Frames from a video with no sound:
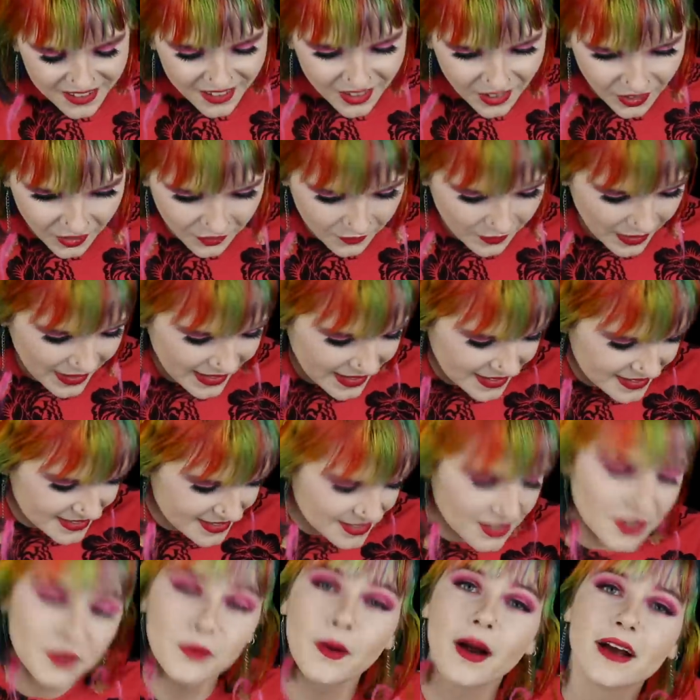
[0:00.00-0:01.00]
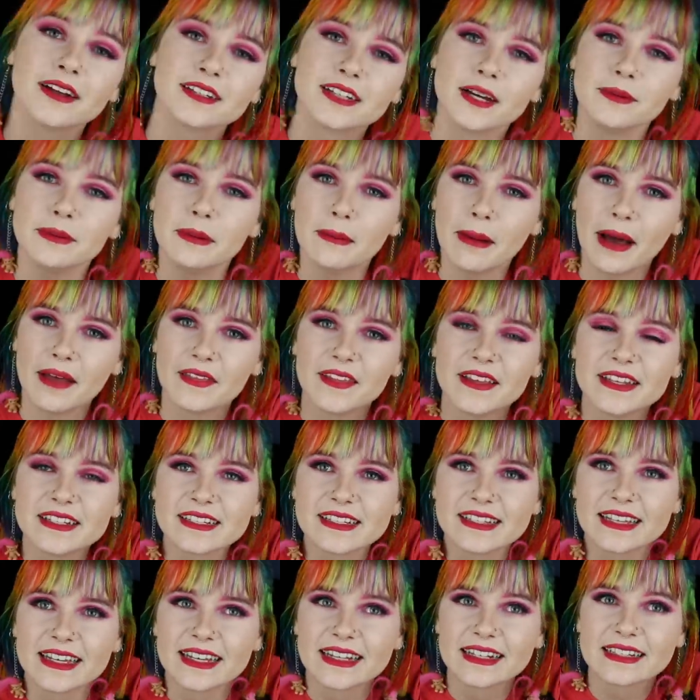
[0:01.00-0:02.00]
Oh, I get so worked up about these
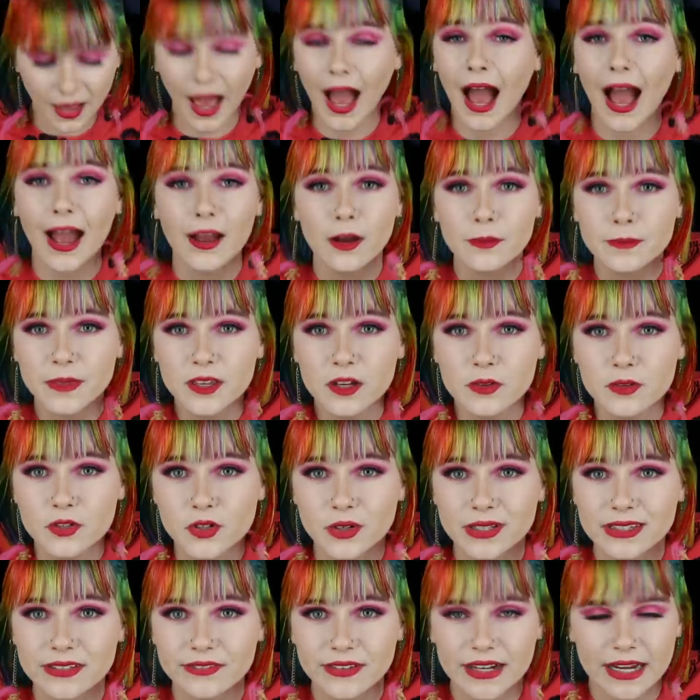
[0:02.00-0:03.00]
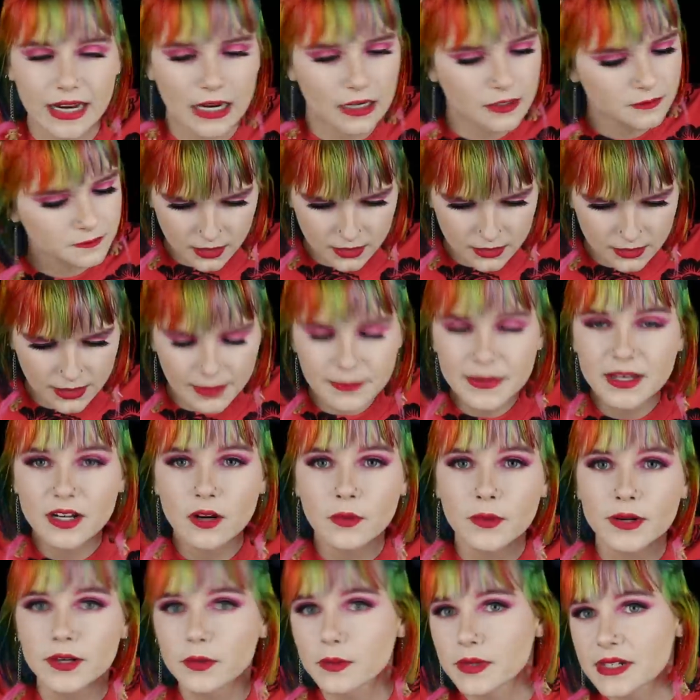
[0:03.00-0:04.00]
things. I hope that you enjoyed the video. Let me know
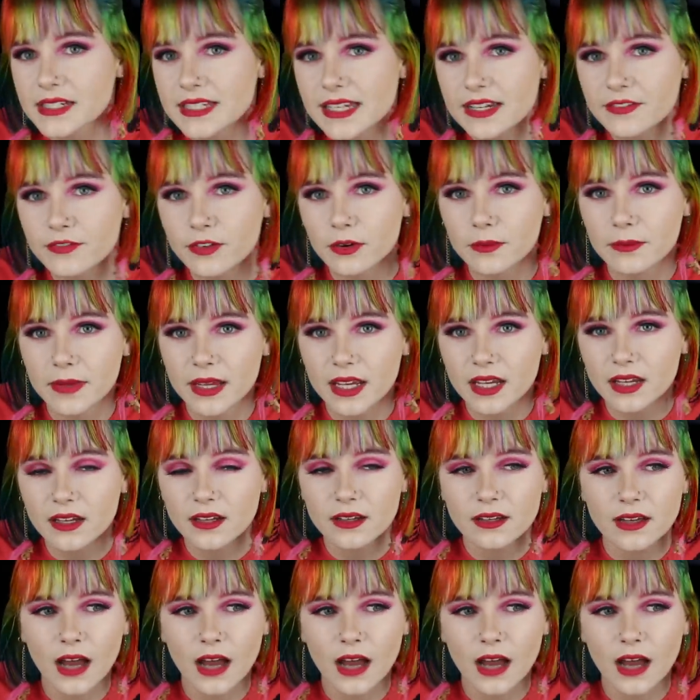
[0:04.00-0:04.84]
what you wanna see from me.